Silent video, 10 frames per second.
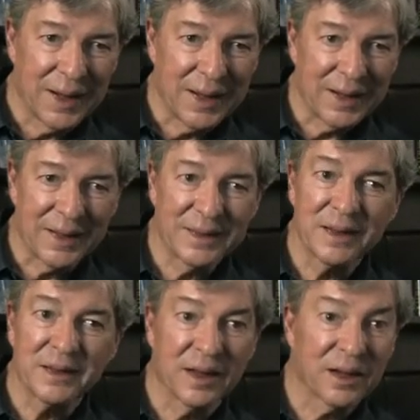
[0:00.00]
And I
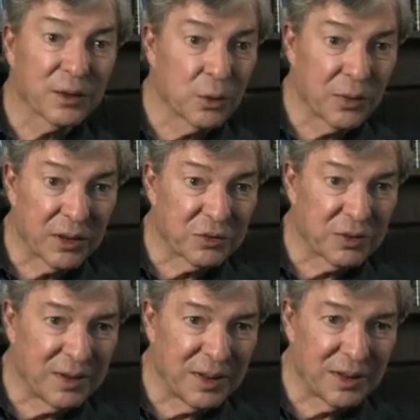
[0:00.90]
think the other
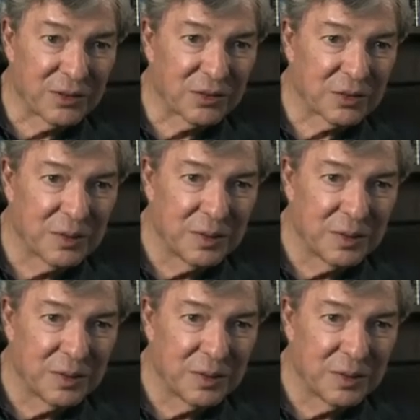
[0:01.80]
question is,